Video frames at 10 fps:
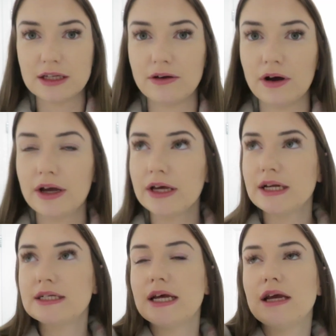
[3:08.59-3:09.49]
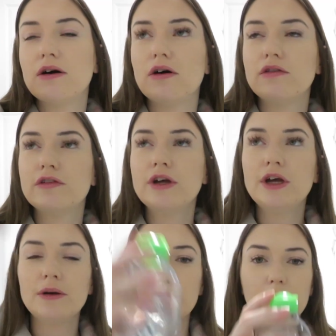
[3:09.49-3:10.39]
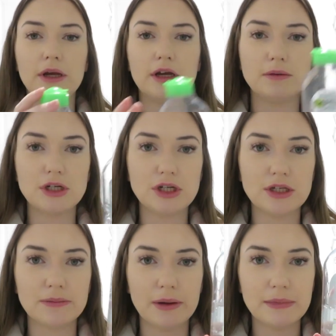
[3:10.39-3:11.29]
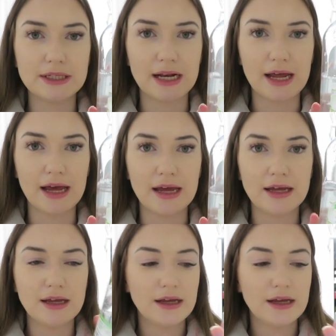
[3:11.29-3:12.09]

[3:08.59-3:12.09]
So I'm going to take off my makeup just using my micellar